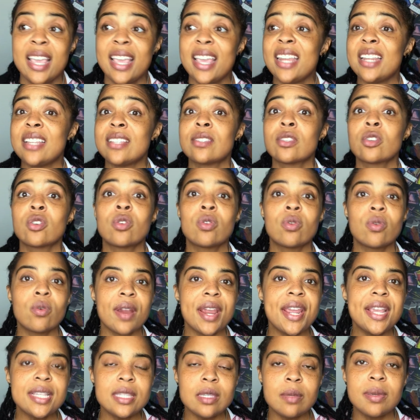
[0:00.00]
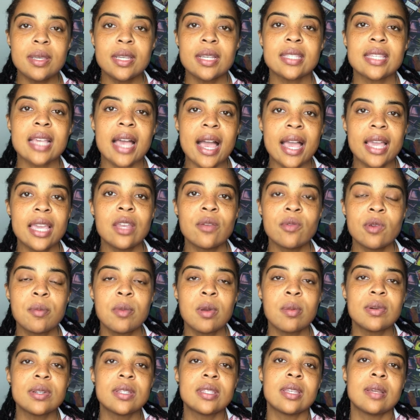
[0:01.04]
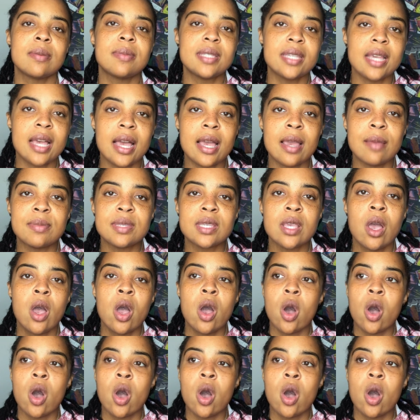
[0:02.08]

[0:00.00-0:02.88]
And it's crazy because I can remember sometimes